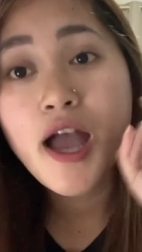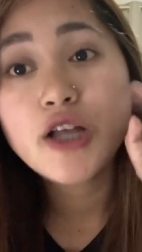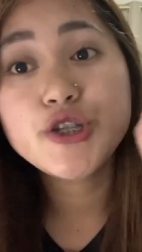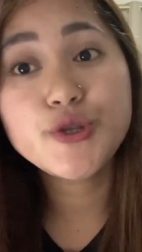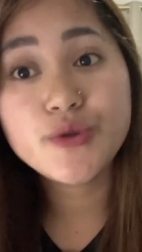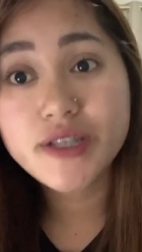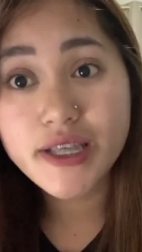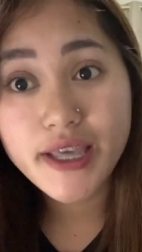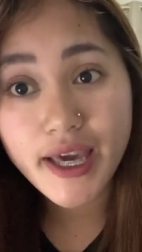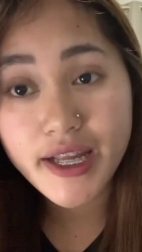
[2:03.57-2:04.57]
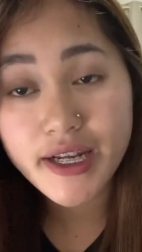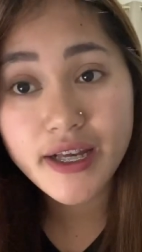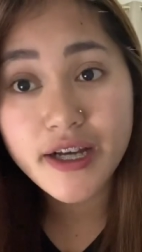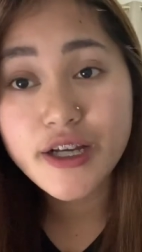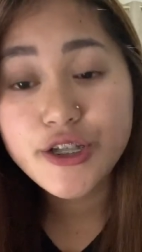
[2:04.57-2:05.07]
choosing
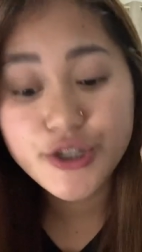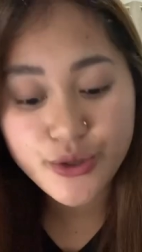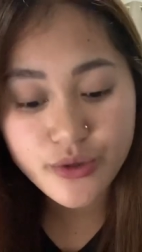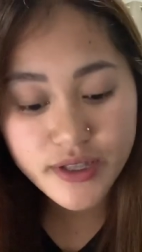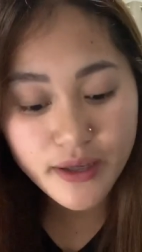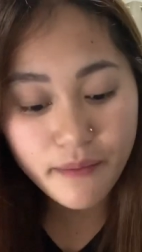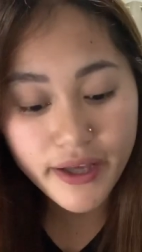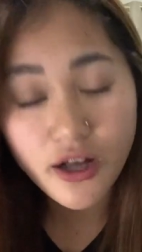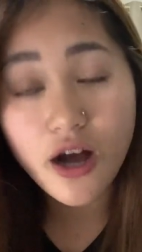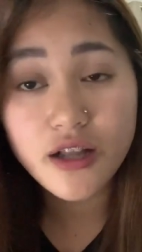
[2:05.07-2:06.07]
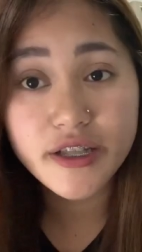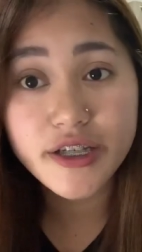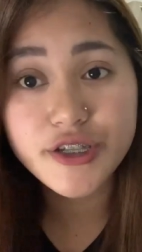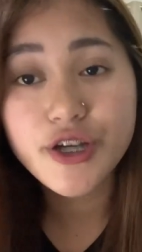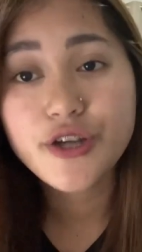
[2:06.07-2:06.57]
Canada, choosing my
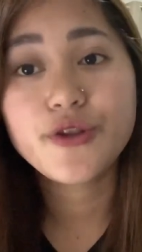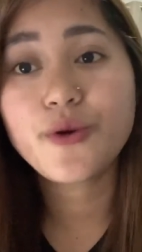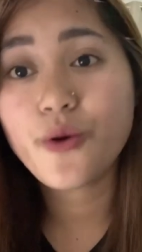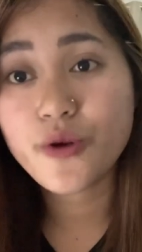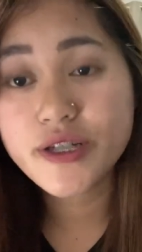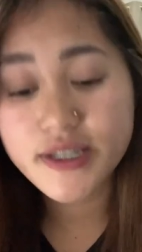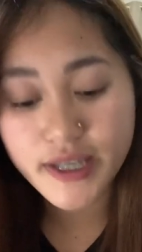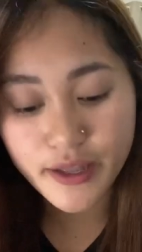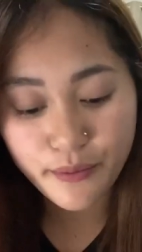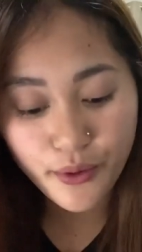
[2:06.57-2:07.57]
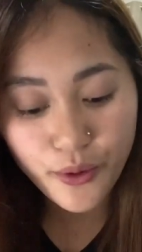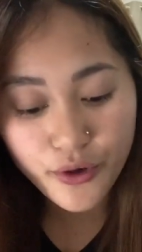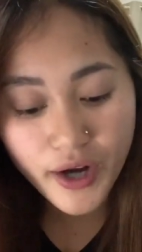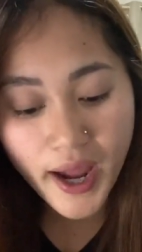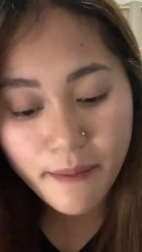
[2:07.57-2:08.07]
college, the course and
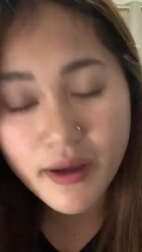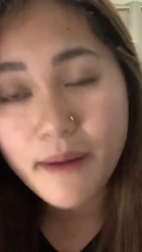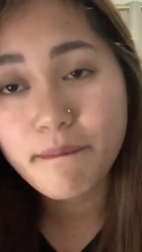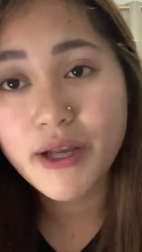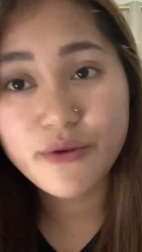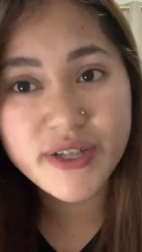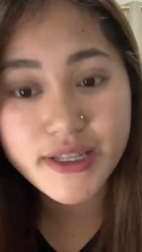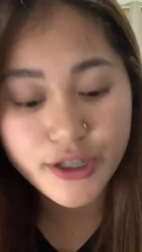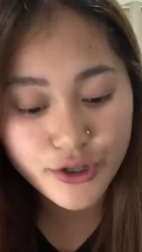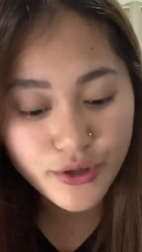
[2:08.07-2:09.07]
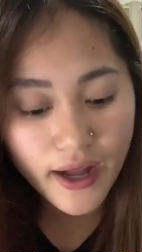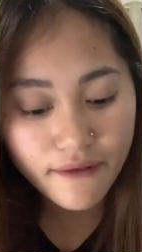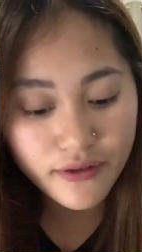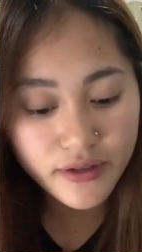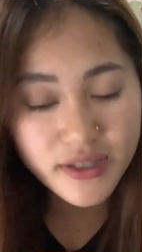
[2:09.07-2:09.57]
program, my recent
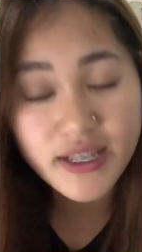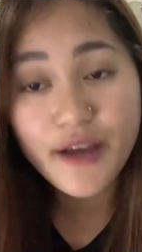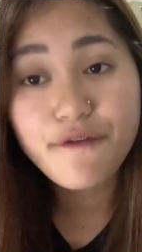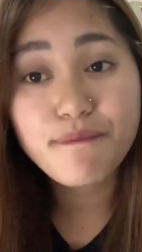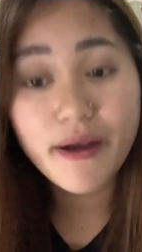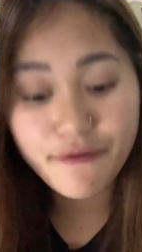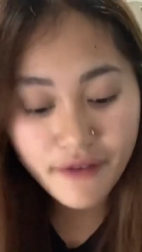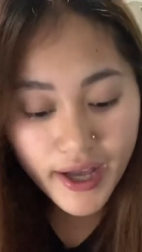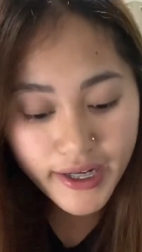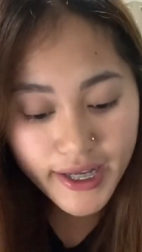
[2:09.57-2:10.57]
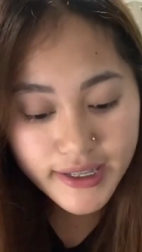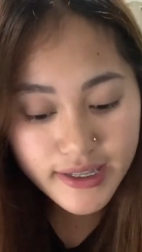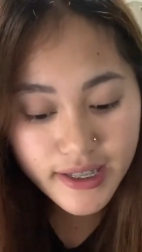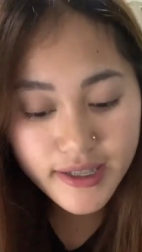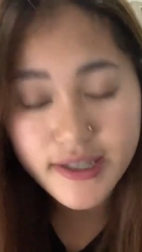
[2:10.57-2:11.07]
travels, my
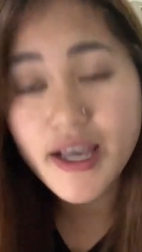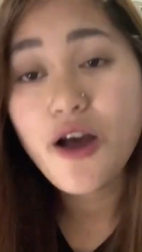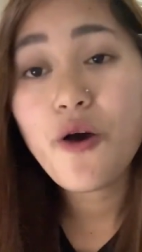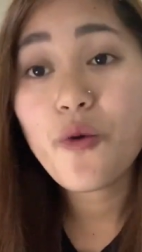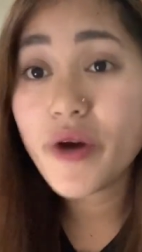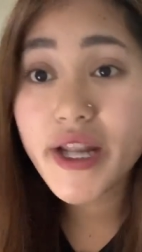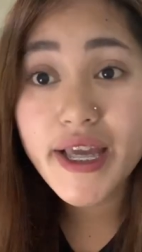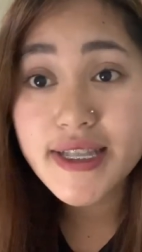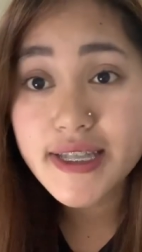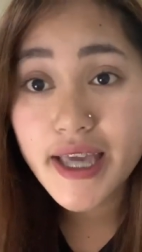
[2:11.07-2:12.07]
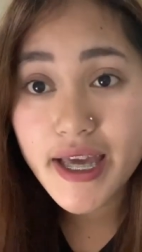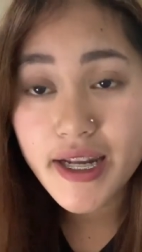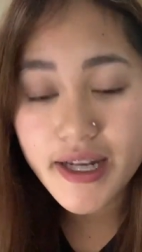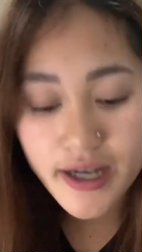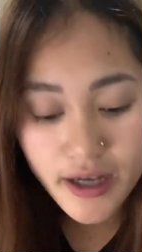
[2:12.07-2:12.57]
finances, when I get to
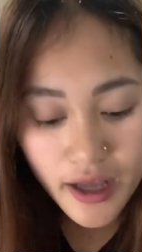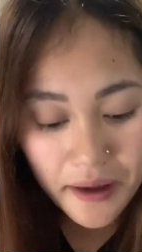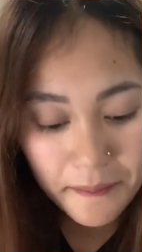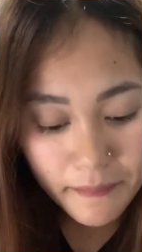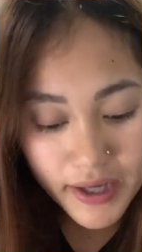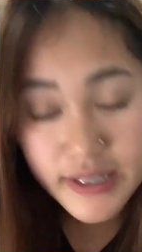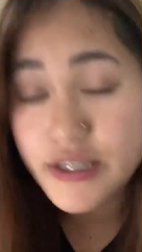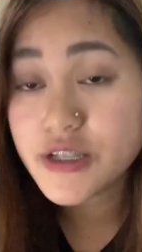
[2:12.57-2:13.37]
Canada, my